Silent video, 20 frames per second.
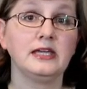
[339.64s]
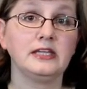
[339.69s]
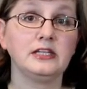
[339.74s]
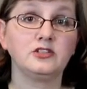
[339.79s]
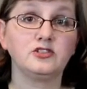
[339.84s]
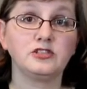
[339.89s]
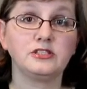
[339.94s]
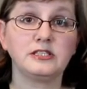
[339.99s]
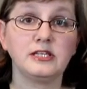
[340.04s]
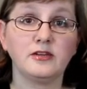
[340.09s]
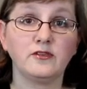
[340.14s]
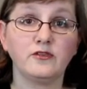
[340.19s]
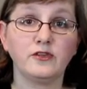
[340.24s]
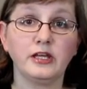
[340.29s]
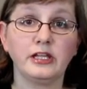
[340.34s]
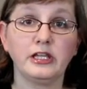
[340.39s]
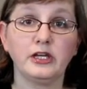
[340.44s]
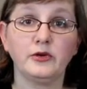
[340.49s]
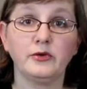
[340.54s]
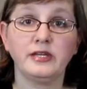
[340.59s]
interesting
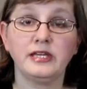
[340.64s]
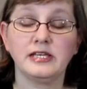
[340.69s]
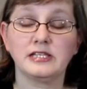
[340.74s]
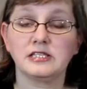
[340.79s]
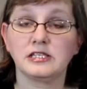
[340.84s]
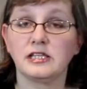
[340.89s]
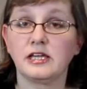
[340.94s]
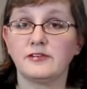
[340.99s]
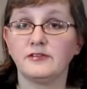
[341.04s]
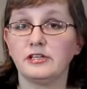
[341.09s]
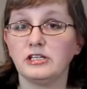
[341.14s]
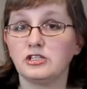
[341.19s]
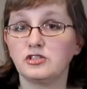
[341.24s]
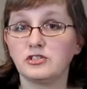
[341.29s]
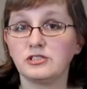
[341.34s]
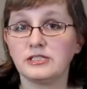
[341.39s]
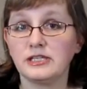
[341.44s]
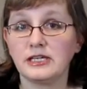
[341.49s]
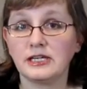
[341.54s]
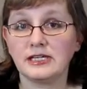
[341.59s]
fellow. He has a lot of
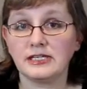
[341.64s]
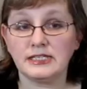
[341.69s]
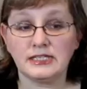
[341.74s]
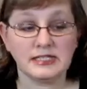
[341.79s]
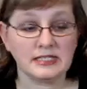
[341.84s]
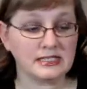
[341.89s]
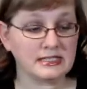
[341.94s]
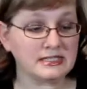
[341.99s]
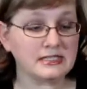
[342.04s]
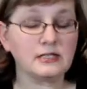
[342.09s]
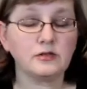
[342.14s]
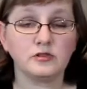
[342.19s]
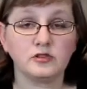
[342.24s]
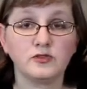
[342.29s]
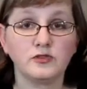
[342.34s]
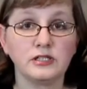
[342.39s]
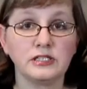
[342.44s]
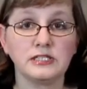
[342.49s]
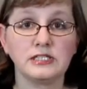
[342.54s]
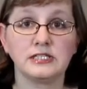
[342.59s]
interesting ideas, and it
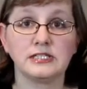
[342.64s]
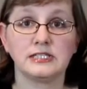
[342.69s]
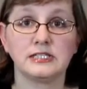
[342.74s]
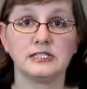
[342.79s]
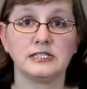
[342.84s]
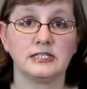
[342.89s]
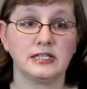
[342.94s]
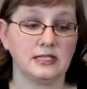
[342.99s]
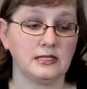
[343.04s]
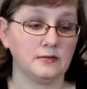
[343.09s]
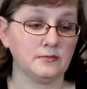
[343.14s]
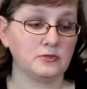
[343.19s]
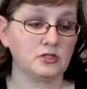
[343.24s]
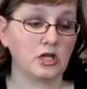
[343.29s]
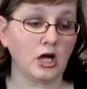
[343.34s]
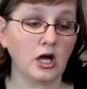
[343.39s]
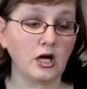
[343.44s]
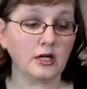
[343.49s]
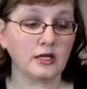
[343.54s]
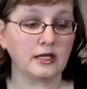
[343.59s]
was fun to listen to him
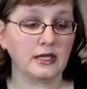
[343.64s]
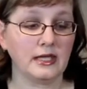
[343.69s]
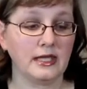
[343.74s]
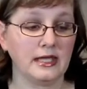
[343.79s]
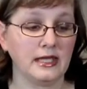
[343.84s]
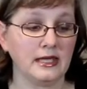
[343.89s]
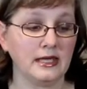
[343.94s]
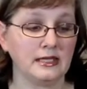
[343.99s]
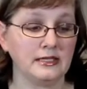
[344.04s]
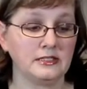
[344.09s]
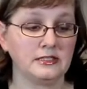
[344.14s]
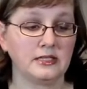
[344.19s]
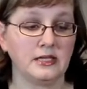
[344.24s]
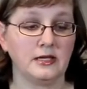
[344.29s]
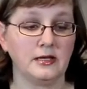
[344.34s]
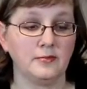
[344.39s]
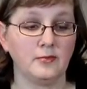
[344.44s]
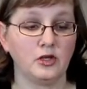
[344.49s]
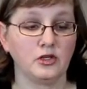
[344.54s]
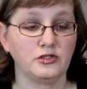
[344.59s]
talk and
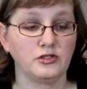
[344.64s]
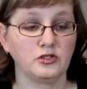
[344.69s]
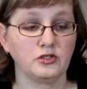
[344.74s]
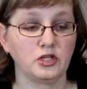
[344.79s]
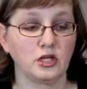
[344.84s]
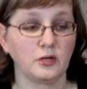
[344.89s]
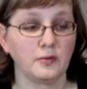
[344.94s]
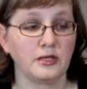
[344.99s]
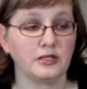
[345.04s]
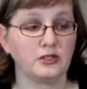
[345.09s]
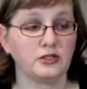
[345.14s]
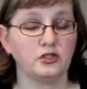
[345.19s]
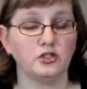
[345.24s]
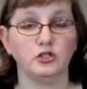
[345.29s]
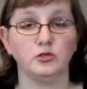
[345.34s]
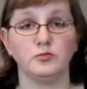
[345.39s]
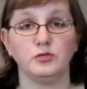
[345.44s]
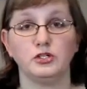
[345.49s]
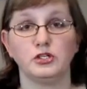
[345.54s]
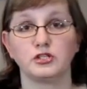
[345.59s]
also talk about their
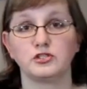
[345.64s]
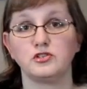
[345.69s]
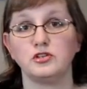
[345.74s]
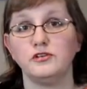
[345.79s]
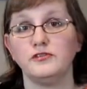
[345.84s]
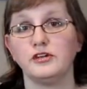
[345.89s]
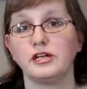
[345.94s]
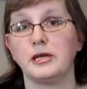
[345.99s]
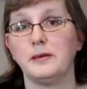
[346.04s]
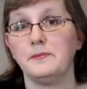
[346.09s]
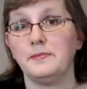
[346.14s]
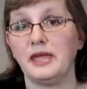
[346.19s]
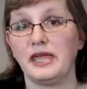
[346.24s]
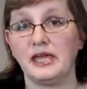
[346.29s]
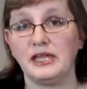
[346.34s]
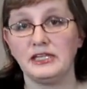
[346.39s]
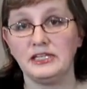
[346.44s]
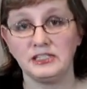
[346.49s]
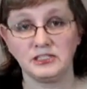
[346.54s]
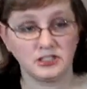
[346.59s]
new book, sort of a
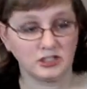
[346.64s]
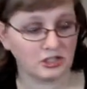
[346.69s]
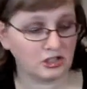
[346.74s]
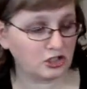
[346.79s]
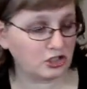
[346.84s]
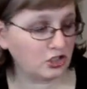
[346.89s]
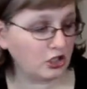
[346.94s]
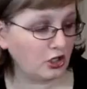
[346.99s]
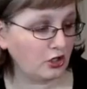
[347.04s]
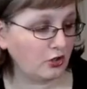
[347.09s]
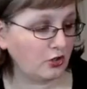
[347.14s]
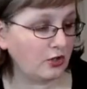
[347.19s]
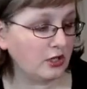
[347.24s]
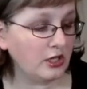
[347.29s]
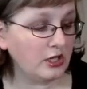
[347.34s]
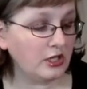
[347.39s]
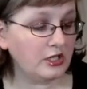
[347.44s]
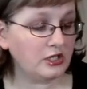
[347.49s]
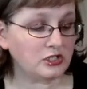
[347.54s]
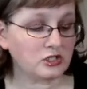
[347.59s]
companion to the show.
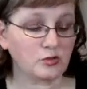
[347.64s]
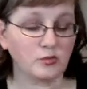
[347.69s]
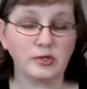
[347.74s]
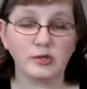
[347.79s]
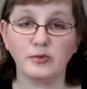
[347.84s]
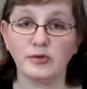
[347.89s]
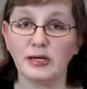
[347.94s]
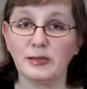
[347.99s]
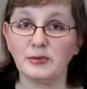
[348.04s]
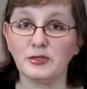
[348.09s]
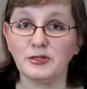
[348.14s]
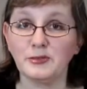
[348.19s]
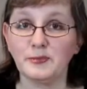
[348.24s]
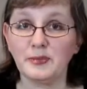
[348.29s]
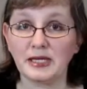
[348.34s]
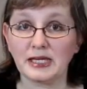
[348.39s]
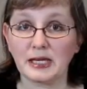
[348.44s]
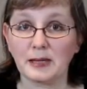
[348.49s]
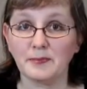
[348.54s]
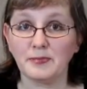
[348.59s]
So we were able to
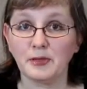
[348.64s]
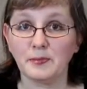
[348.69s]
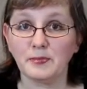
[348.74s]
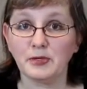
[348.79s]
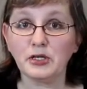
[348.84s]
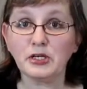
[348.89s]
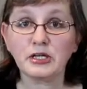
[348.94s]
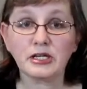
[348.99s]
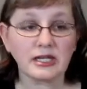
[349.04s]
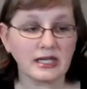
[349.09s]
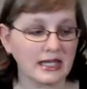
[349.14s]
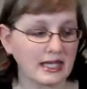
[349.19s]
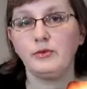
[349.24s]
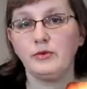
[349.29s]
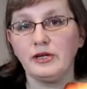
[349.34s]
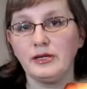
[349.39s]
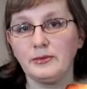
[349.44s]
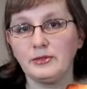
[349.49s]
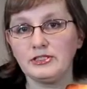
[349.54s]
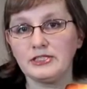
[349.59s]
pick up the book. We
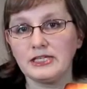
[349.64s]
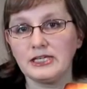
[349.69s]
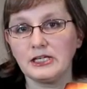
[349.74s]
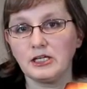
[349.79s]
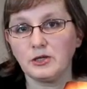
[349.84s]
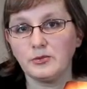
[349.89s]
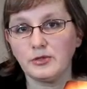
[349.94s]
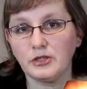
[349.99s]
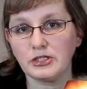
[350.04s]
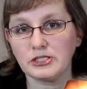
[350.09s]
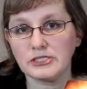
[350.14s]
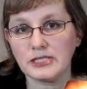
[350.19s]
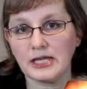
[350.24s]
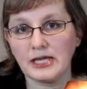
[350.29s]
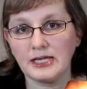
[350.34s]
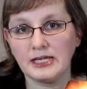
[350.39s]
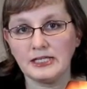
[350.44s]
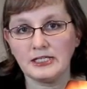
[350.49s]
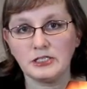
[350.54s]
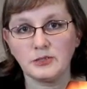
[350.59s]
were able to get our book
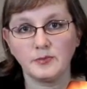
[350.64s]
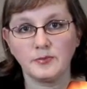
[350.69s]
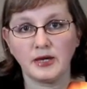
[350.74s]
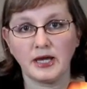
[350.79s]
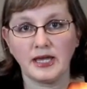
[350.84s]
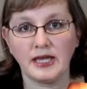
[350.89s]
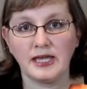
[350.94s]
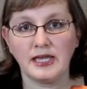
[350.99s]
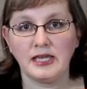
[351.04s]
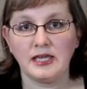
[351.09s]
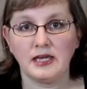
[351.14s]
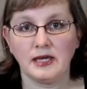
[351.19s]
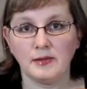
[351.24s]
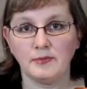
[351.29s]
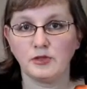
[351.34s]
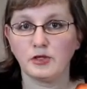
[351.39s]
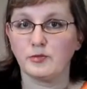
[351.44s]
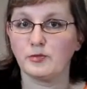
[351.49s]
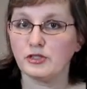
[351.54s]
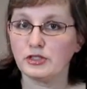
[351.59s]
signed by
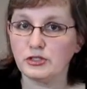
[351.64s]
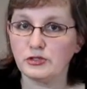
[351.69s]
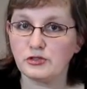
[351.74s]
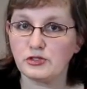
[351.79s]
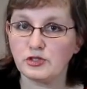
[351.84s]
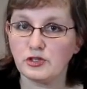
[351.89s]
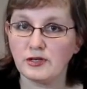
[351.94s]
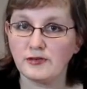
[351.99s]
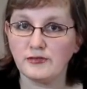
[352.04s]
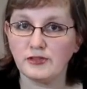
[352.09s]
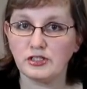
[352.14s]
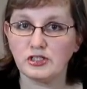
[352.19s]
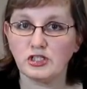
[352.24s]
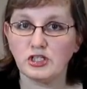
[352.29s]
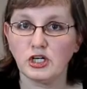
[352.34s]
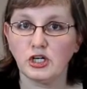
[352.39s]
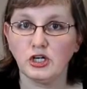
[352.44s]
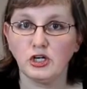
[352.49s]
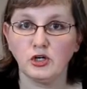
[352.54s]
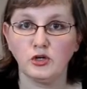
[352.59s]
the producer of the
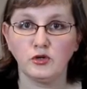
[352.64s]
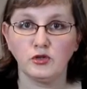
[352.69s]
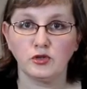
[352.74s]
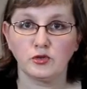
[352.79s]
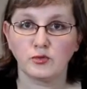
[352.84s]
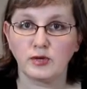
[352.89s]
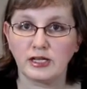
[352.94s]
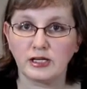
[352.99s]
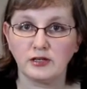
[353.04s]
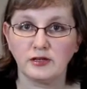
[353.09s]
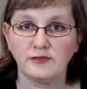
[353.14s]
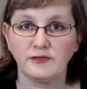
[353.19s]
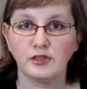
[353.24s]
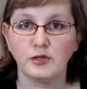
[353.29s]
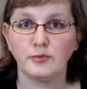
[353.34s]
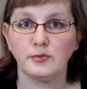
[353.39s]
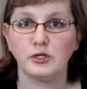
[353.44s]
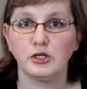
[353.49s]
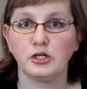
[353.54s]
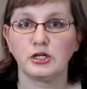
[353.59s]
show, the writer of
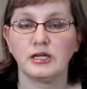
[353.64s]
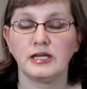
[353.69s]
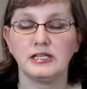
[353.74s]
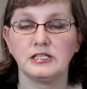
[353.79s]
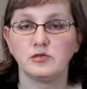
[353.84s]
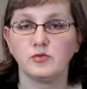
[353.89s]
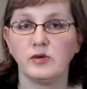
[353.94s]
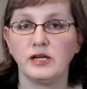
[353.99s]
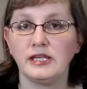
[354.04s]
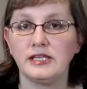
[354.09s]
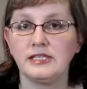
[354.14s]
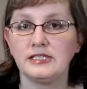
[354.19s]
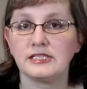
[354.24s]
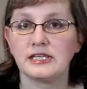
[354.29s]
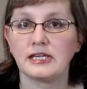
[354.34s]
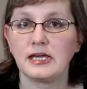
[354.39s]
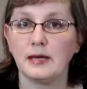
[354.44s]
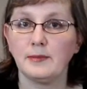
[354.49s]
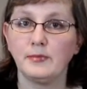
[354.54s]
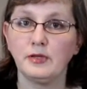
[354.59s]
the book, as well as
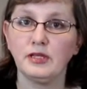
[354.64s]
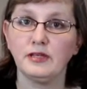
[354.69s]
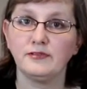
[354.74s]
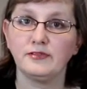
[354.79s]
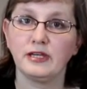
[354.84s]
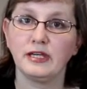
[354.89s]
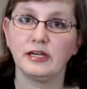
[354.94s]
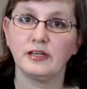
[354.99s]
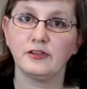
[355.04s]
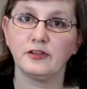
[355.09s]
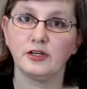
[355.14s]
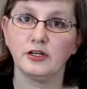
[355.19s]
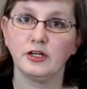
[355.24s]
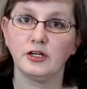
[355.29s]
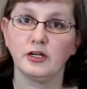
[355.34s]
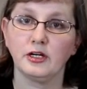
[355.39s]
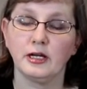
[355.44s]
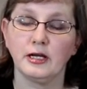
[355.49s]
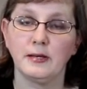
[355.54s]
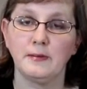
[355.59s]
a couple of the
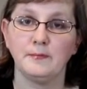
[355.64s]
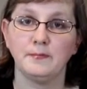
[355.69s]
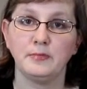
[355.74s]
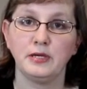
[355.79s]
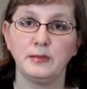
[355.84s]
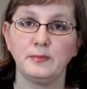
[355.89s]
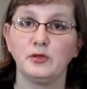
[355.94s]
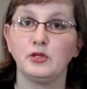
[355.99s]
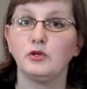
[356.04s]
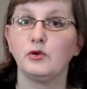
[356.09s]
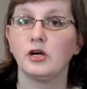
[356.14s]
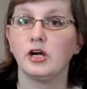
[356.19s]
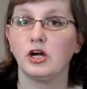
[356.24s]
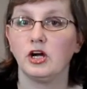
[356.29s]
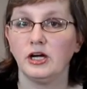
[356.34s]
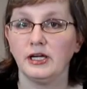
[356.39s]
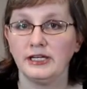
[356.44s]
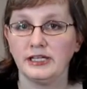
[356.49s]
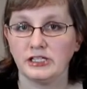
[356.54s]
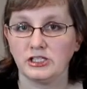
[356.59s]
other people who are
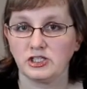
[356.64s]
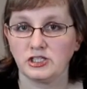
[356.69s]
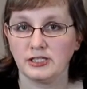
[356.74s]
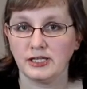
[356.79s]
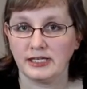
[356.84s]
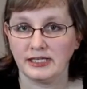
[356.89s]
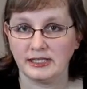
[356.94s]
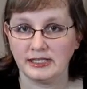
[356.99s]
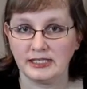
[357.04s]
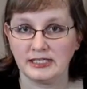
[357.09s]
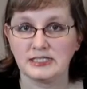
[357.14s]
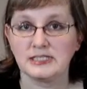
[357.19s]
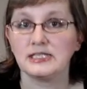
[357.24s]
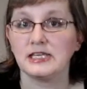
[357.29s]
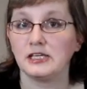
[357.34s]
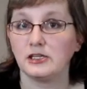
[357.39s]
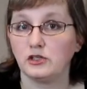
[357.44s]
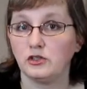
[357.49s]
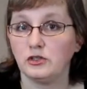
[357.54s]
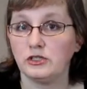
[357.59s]
on Ancient Aliens,
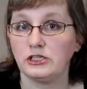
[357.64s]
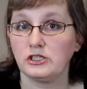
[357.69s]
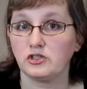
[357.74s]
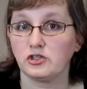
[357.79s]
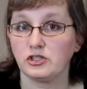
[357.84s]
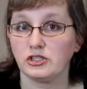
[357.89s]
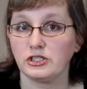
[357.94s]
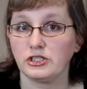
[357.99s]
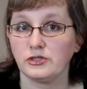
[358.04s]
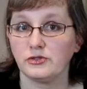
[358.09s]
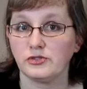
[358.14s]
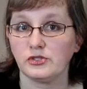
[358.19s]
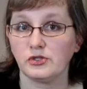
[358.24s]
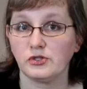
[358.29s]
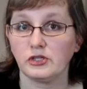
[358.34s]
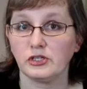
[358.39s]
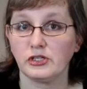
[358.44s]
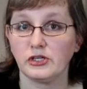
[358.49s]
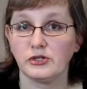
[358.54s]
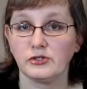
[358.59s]
including Giorgio
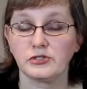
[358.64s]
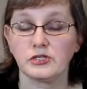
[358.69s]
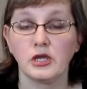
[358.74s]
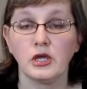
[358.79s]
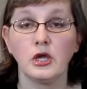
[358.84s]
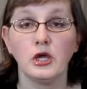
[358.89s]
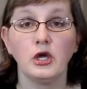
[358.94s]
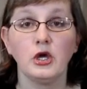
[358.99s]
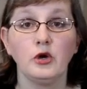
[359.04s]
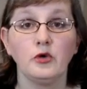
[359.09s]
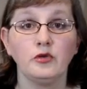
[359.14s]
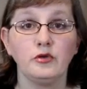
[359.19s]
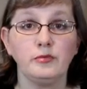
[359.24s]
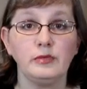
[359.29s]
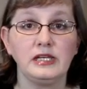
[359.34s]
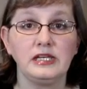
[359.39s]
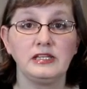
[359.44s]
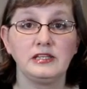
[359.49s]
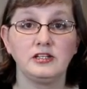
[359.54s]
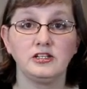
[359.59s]
Tsoukalos. We
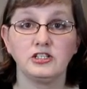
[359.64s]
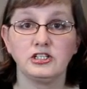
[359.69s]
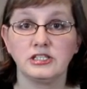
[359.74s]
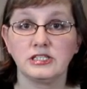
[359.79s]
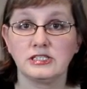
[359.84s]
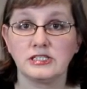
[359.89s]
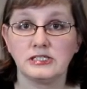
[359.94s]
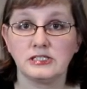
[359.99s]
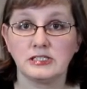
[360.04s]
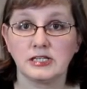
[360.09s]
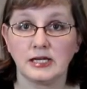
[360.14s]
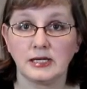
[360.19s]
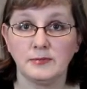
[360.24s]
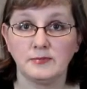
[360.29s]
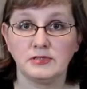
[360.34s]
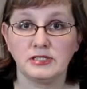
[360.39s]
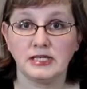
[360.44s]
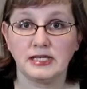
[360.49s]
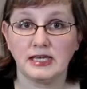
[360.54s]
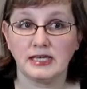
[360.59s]
made it there just in
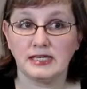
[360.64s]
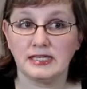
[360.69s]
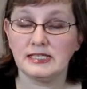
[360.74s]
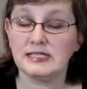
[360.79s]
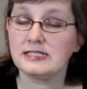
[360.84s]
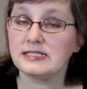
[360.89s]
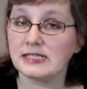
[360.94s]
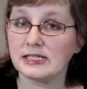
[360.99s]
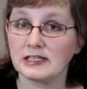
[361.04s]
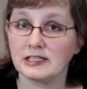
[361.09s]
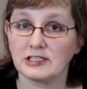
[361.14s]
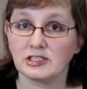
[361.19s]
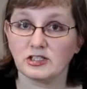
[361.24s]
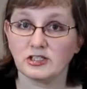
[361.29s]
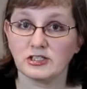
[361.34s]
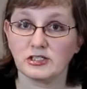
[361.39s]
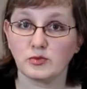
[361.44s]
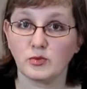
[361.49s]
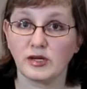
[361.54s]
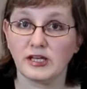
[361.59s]
time to get his
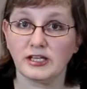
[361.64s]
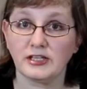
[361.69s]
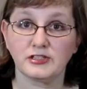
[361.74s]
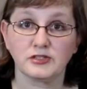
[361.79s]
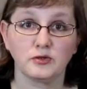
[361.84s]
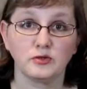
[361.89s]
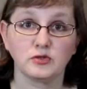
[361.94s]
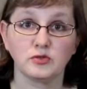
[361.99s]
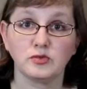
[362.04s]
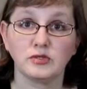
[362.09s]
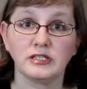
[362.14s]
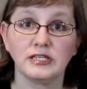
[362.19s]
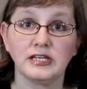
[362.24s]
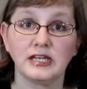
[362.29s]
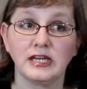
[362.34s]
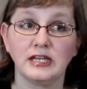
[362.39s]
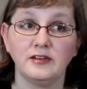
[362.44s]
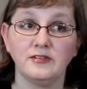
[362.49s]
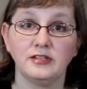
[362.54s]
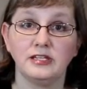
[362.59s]
signature as well. So it was really
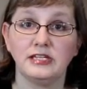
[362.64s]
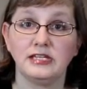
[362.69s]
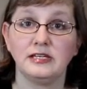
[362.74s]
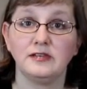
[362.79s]
kind of an